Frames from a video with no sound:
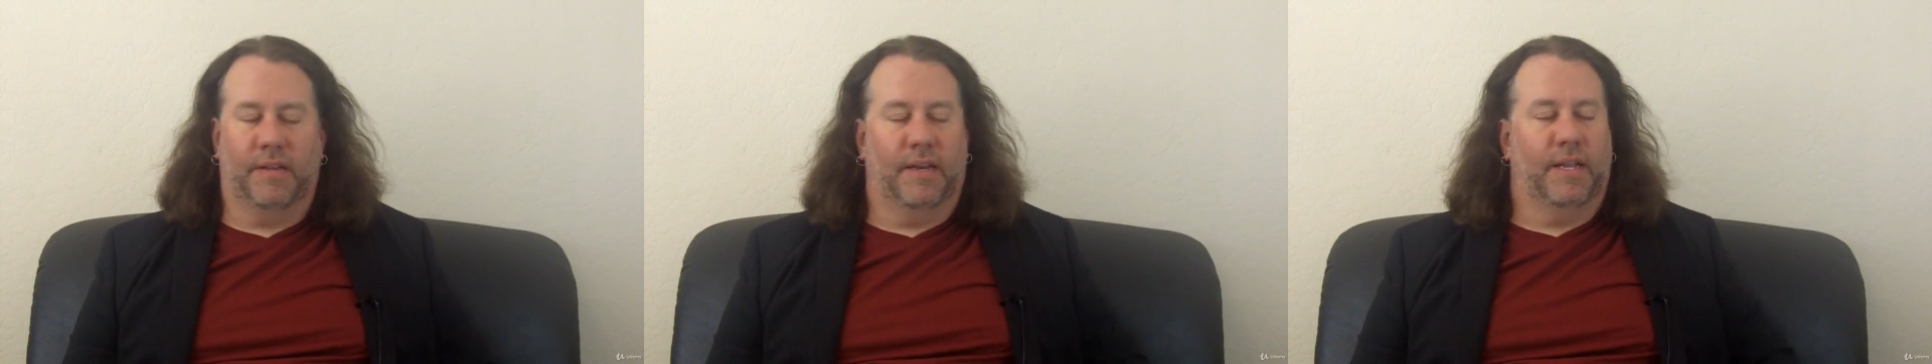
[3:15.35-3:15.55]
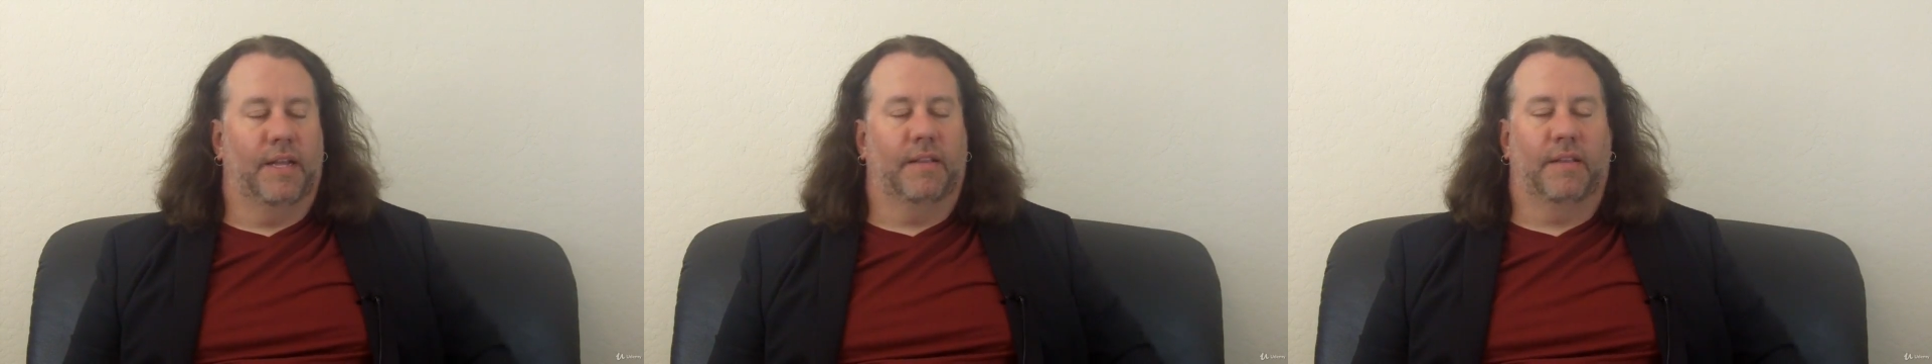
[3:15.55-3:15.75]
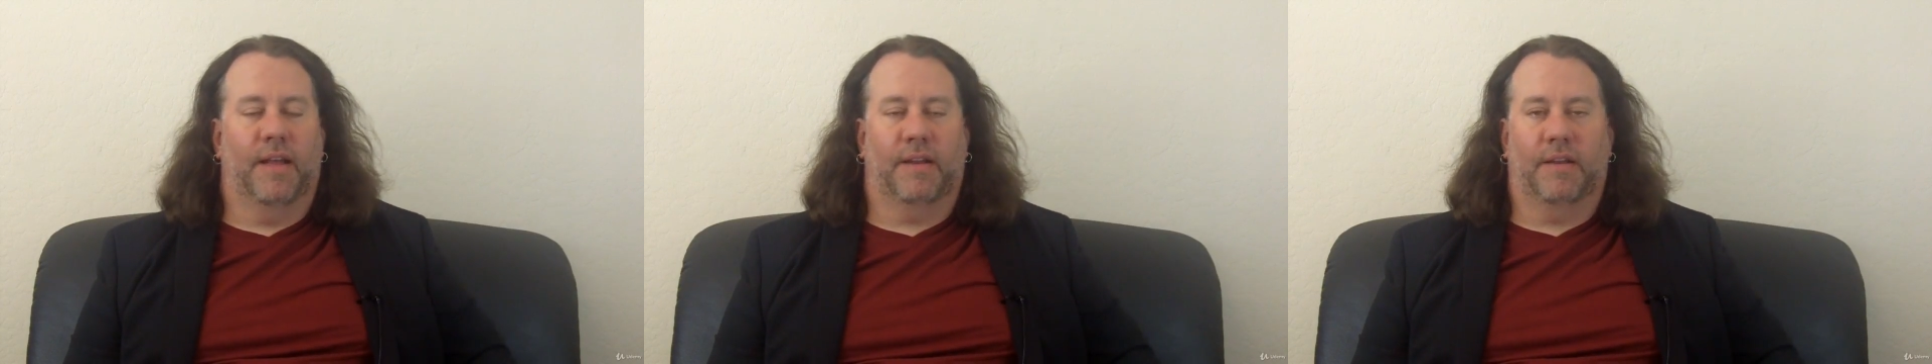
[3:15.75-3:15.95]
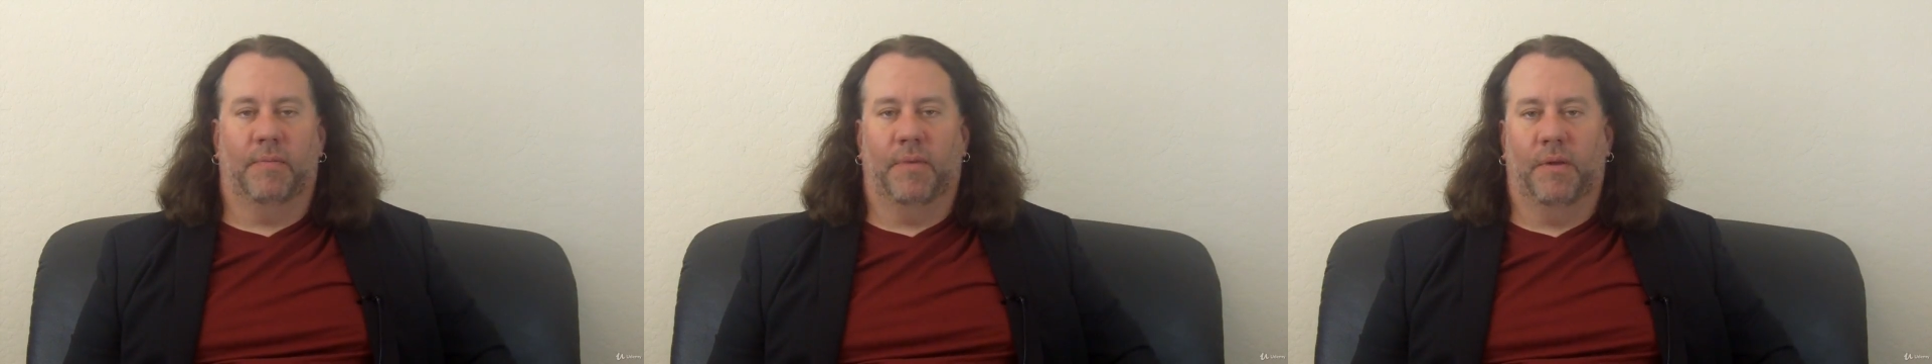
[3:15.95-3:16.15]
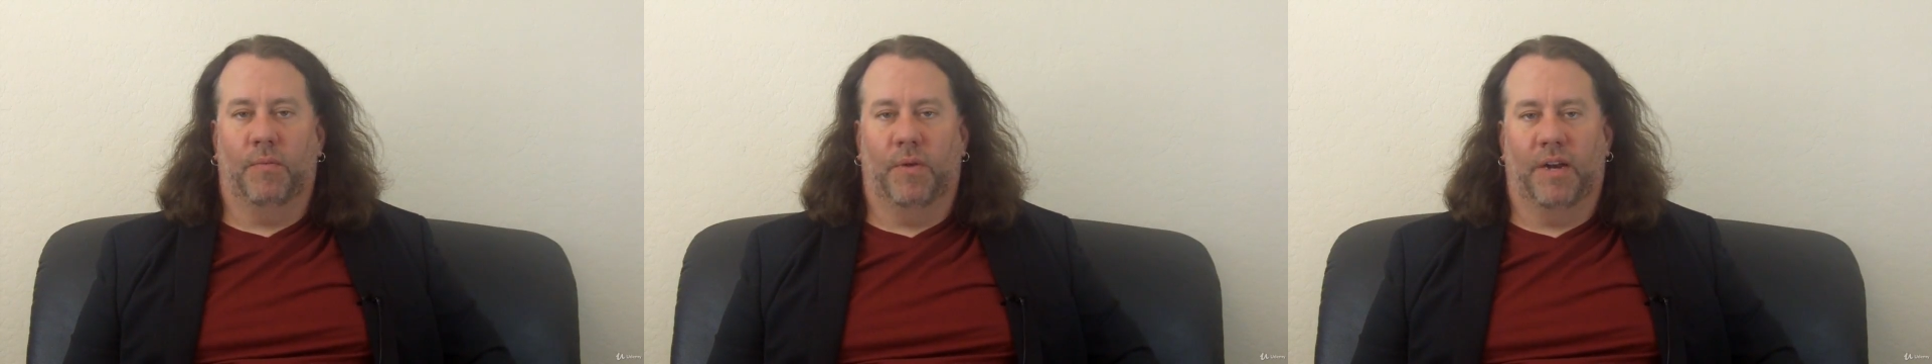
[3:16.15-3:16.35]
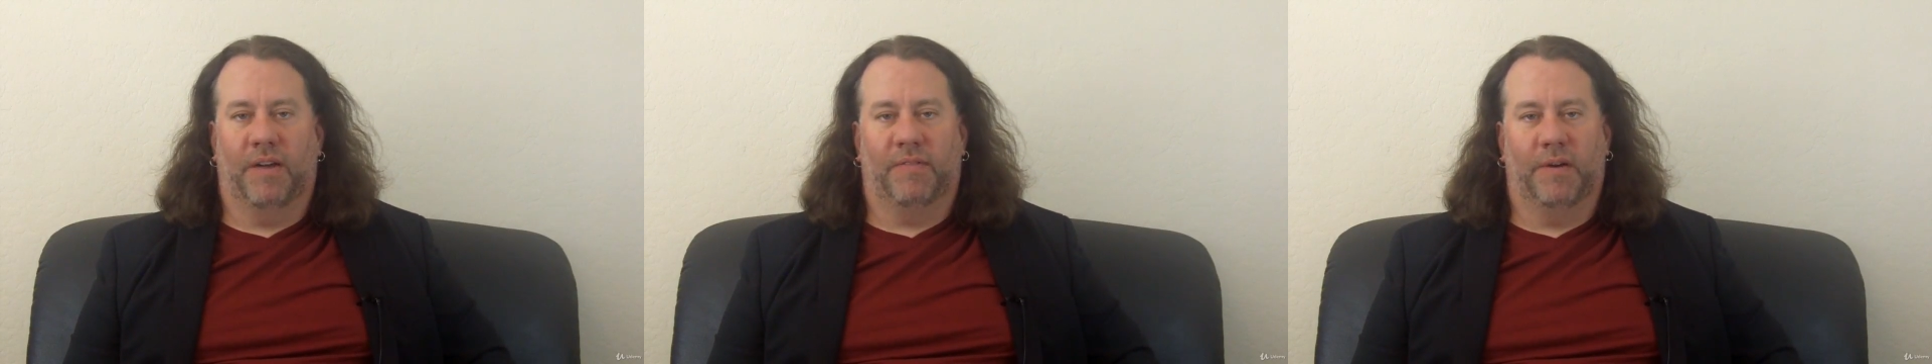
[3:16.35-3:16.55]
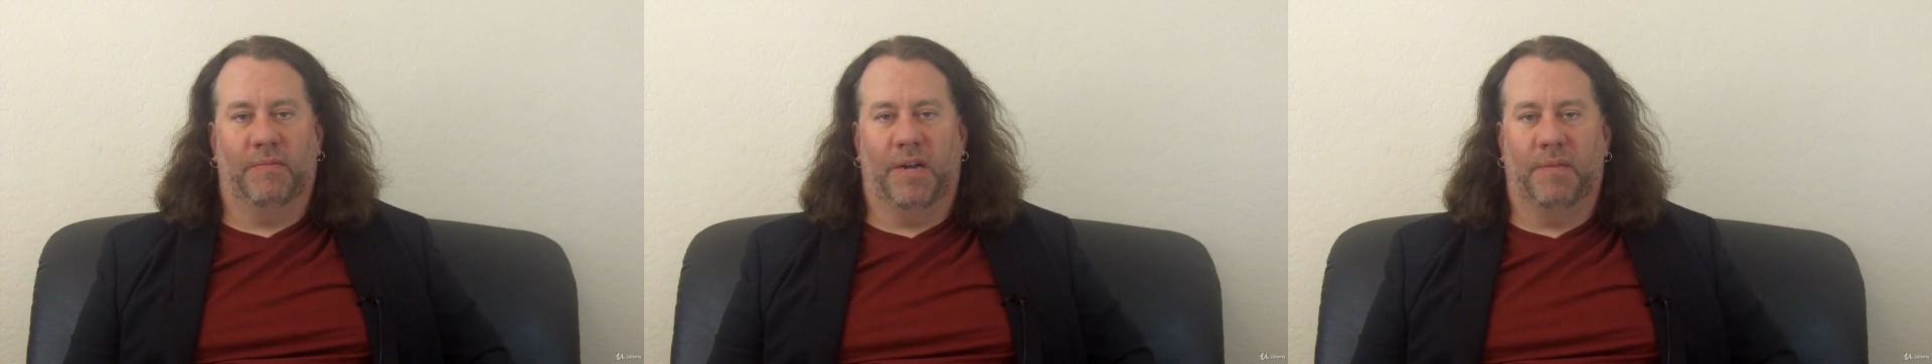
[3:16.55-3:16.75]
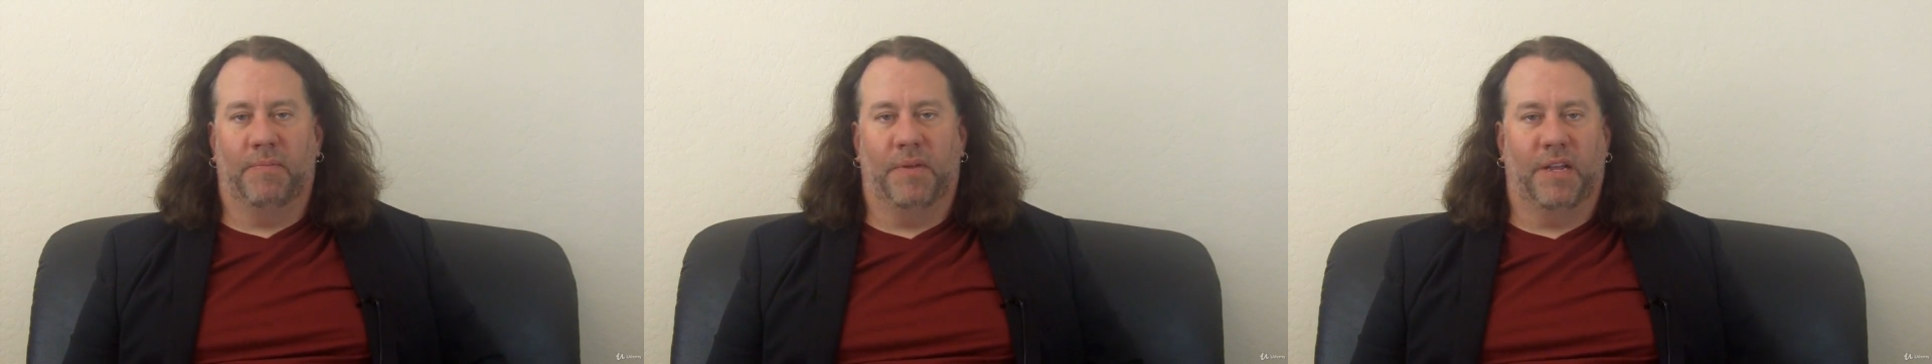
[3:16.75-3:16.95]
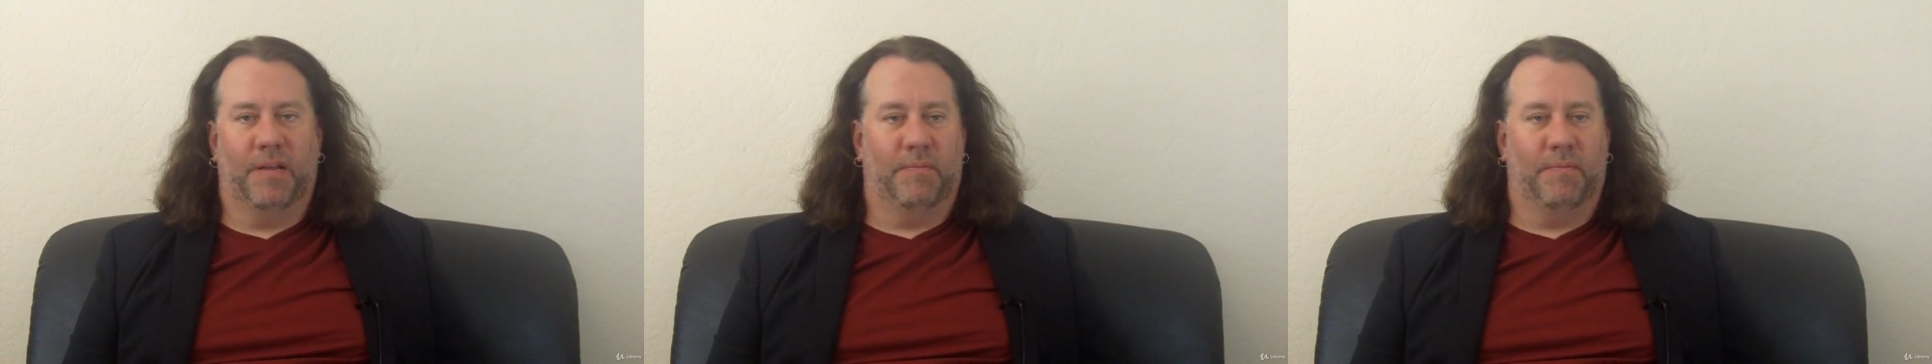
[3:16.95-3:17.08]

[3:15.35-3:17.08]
And again, that could be whatever it might be.